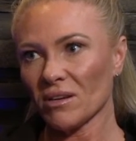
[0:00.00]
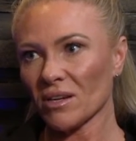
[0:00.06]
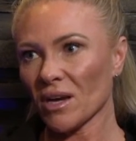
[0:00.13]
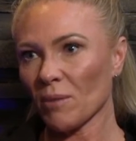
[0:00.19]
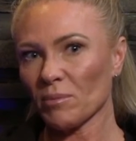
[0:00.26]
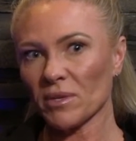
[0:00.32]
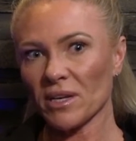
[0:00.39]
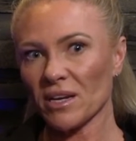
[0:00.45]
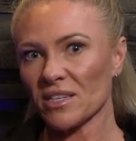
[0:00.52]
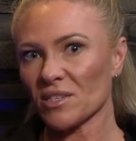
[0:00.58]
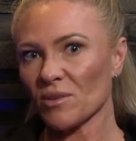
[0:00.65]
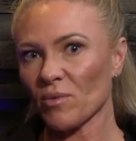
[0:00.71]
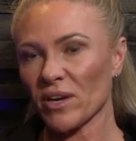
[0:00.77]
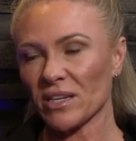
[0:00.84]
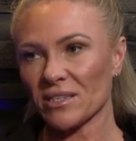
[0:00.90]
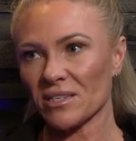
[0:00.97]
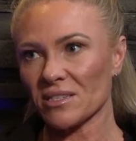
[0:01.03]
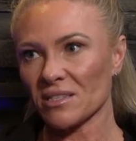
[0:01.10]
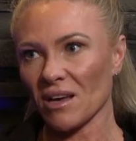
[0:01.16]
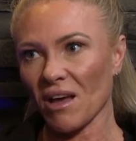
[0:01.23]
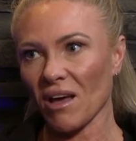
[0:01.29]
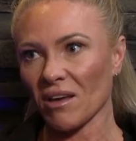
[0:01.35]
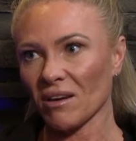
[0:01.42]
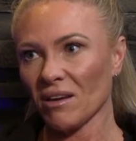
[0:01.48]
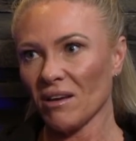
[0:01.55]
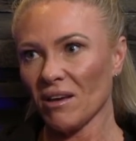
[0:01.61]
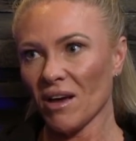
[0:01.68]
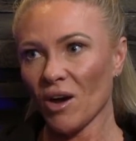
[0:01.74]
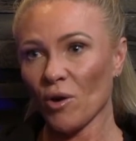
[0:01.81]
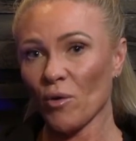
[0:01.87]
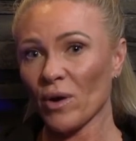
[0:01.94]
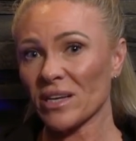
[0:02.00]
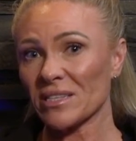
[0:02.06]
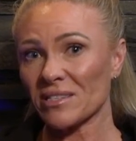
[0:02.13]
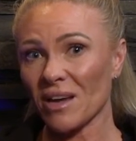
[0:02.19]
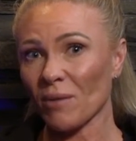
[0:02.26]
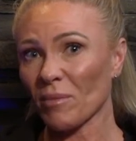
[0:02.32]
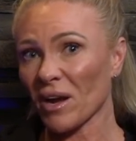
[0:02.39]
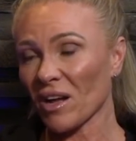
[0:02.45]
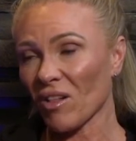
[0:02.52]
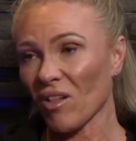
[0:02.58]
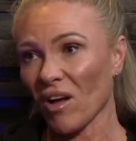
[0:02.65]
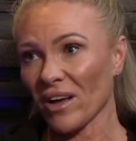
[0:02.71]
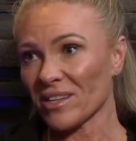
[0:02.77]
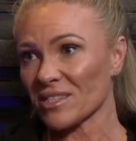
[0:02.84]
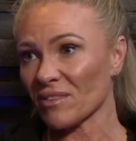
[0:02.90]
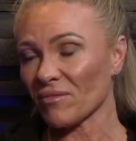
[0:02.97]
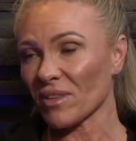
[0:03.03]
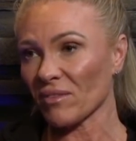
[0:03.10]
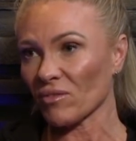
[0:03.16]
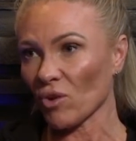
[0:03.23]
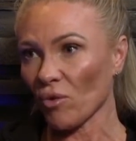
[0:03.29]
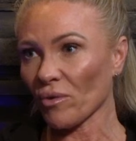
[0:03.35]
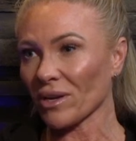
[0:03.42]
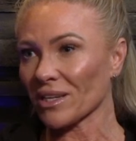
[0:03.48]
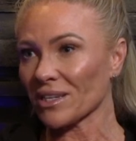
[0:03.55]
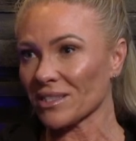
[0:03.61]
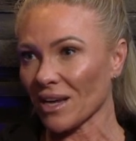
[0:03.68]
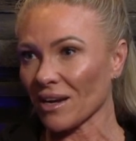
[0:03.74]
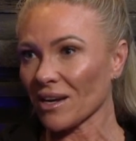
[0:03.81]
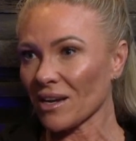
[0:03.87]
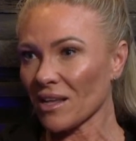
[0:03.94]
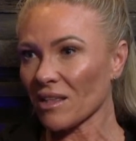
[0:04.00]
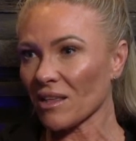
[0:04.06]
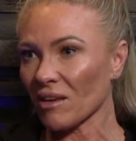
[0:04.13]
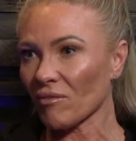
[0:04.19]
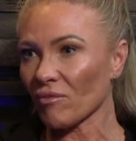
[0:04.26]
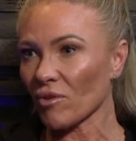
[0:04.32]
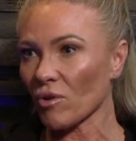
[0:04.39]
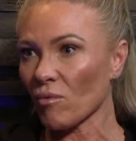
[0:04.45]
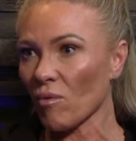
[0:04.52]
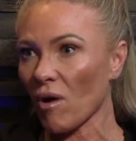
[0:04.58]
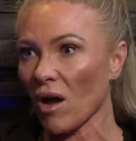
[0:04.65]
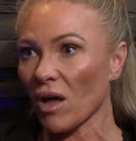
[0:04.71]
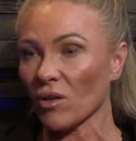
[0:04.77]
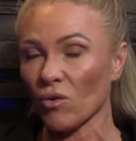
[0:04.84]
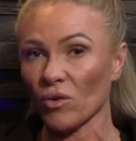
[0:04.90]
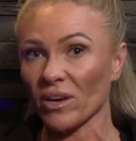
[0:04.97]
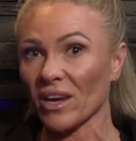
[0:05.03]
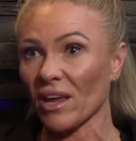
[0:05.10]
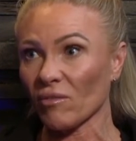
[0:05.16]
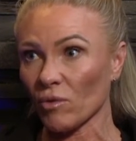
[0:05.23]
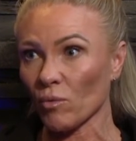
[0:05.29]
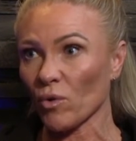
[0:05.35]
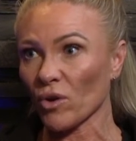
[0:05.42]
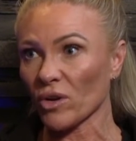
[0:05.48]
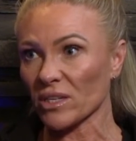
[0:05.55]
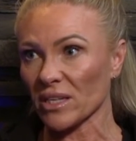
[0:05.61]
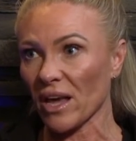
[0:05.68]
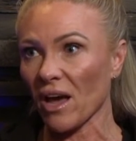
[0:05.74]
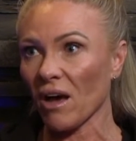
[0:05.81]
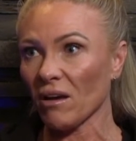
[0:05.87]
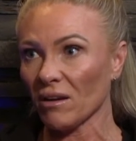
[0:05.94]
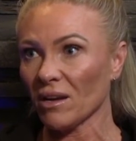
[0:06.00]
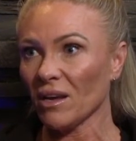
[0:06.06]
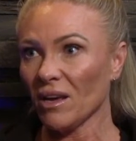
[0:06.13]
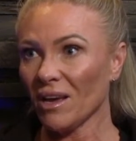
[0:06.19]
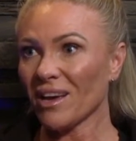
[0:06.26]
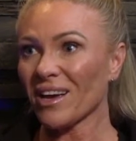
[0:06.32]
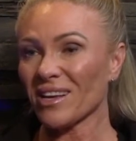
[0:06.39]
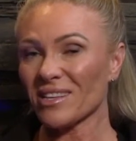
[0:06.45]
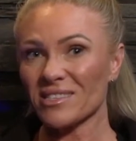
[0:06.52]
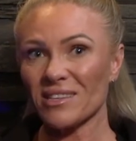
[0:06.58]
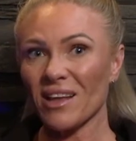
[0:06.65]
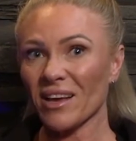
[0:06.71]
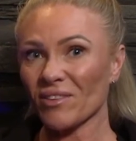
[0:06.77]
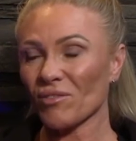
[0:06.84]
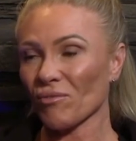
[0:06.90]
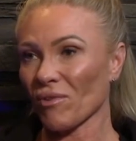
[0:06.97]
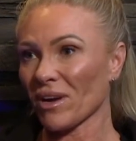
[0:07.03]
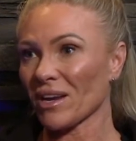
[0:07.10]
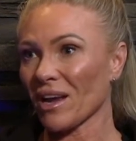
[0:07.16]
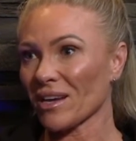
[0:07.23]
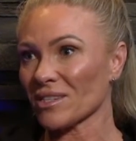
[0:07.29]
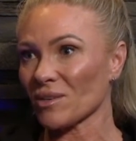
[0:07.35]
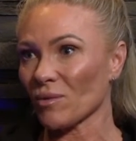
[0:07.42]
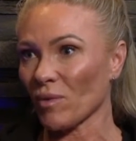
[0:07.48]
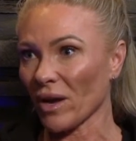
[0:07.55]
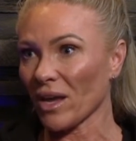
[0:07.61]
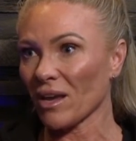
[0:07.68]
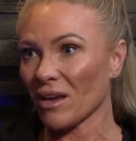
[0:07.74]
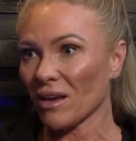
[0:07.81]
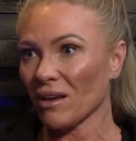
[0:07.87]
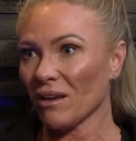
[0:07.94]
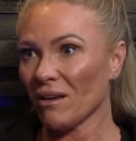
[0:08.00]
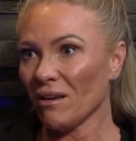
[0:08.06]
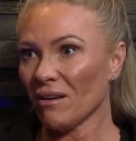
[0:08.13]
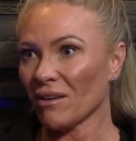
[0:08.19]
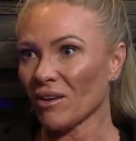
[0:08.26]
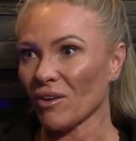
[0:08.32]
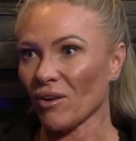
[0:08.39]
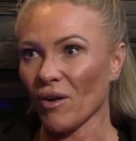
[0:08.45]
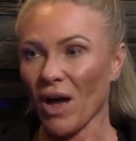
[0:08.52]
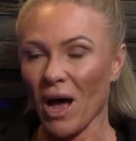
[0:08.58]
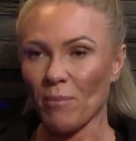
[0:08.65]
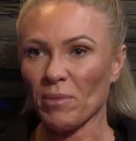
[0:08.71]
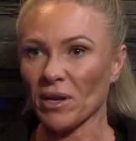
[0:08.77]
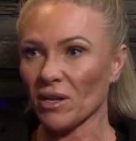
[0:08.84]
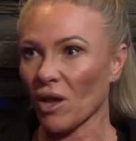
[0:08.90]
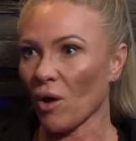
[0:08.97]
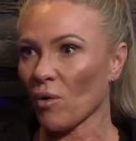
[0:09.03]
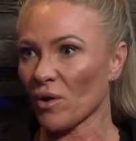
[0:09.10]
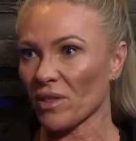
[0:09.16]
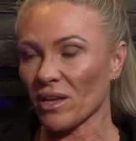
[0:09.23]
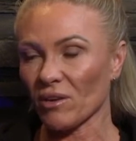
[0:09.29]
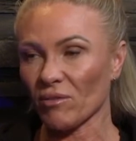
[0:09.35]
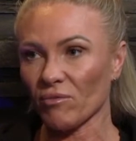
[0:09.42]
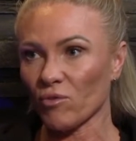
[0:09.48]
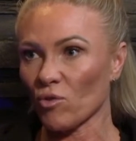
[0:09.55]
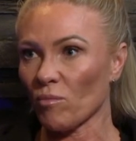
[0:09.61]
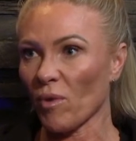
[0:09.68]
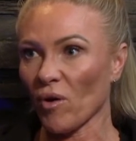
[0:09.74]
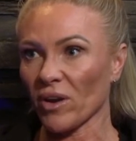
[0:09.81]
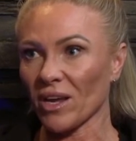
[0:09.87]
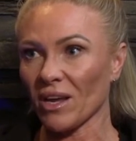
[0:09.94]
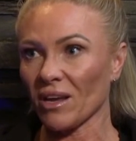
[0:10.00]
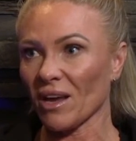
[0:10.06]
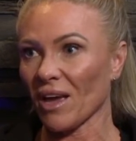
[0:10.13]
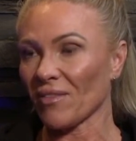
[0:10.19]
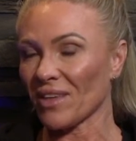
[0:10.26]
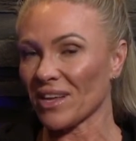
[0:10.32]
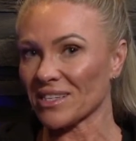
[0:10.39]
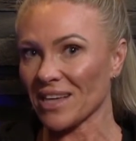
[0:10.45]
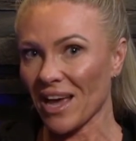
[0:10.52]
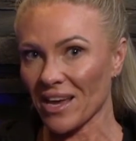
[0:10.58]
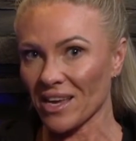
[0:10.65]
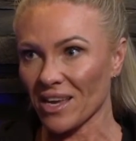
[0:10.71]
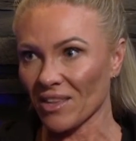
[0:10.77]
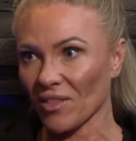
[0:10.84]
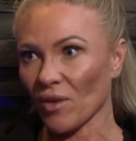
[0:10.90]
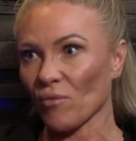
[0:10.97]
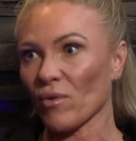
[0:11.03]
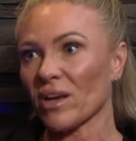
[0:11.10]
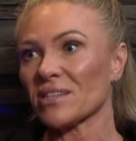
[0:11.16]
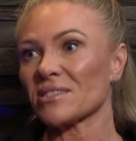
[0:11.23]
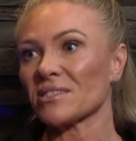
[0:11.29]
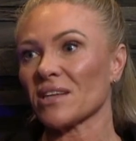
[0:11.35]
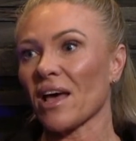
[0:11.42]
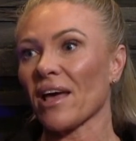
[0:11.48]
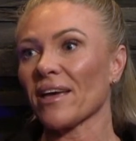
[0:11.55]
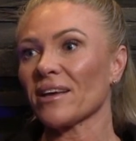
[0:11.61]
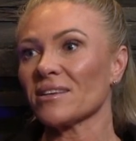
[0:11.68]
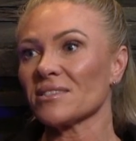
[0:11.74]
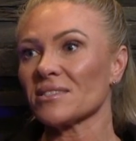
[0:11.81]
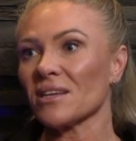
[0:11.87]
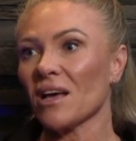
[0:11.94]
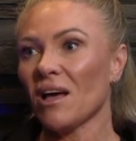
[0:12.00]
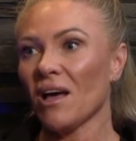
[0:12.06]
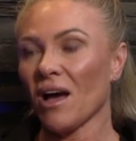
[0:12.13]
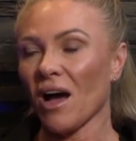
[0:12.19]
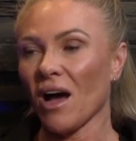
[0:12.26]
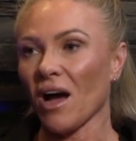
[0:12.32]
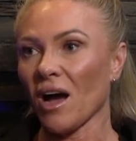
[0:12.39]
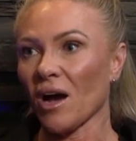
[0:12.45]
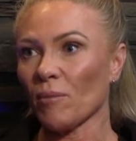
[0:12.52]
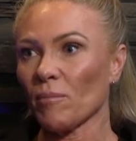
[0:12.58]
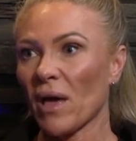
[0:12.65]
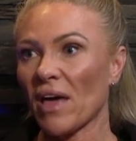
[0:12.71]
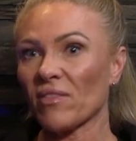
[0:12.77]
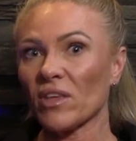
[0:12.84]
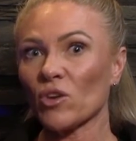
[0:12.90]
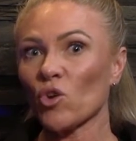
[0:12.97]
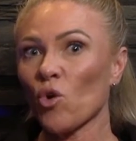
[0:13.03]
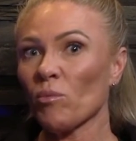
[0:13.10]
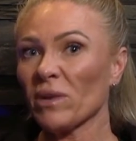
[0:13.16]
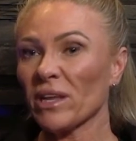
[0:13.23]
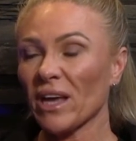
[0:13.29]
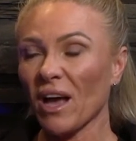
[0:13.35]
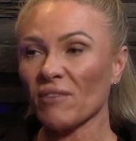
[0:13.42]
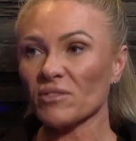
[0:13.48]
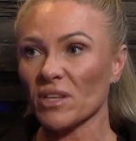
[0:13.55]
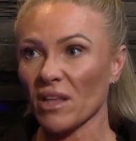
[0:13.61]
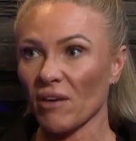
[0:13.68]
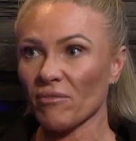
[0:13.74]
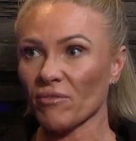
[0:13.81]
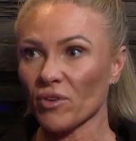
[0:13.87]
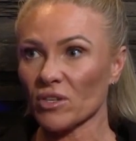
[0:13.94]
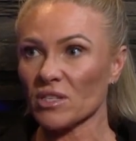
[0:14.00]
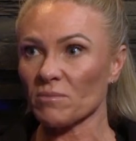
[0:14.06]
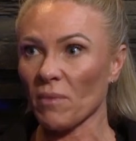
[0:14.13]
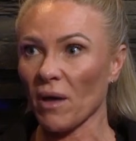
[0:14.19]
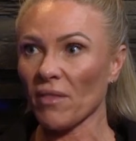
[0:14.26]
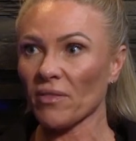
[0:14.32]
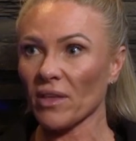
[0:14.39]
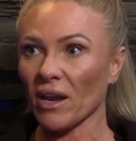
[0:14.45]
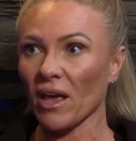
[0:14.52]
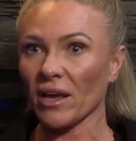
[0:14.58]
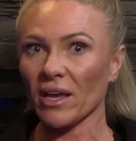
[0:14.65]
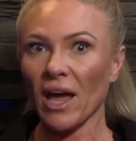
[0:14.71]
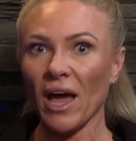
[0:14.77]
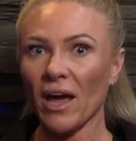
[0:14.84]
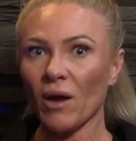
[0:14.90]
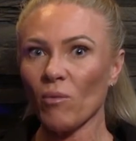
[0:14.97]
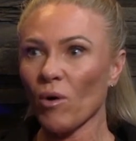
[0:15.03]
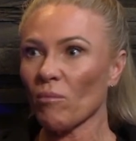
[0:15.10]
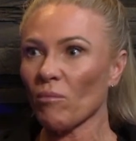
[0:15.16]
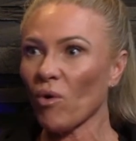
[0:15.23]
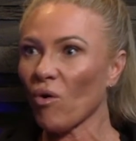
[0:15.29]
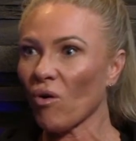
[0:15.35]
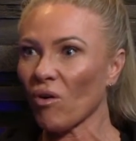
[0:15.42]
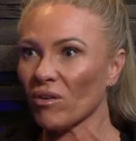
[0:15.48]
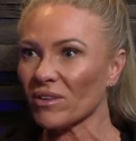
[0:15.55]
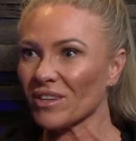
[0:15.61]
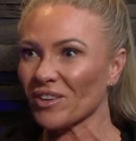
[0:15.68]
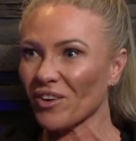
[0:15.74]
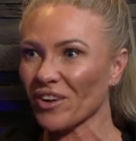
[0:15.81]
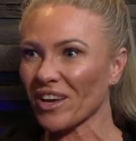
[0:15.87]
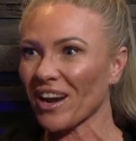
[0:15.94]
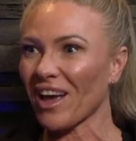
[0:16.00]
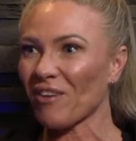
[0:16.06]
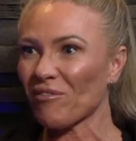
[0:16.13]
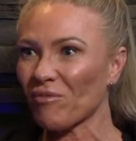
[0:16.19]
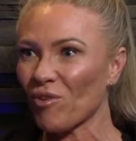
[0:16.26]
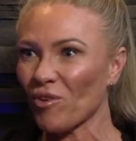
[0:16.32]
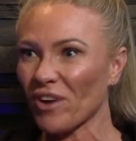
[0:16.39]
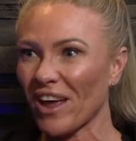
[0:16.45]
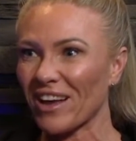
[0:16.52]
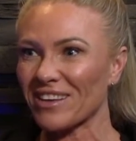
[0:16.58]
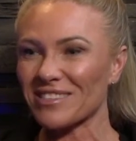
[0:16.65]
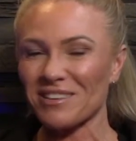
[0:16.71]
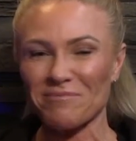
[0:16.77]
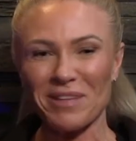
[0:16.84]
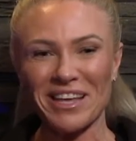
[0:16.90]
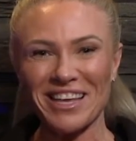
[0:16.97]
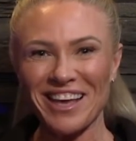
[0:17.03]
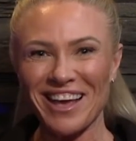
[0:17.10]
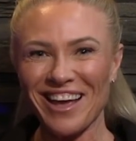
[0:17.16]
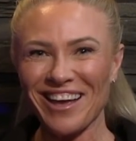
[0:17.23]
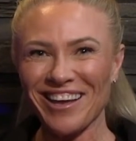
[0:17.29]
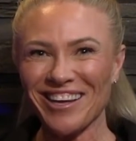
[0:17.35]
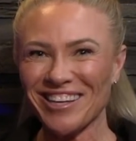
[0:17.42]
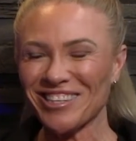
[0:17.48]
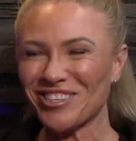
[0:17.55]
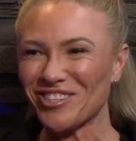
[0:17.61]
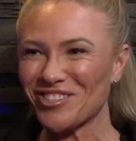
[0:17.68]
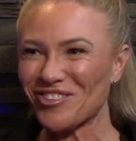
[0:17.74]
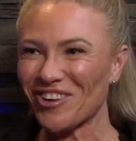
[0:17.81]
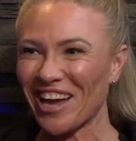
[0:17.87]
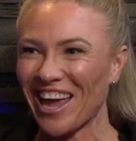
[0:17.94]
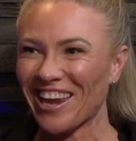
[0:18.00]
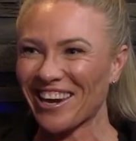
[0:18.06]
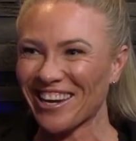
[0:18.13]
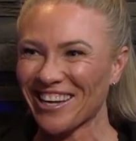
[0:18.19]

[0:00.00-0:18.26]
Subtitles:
A couple of days a week to start. I always start my clients if they've not really done anything for a while or never worked out. It's like 3 days a week, upper, lower, then a full body, and they're taking their rest days. And then normally after that first month, they're like, hey, I want more. Can I have 4 days? Yay, you sure can.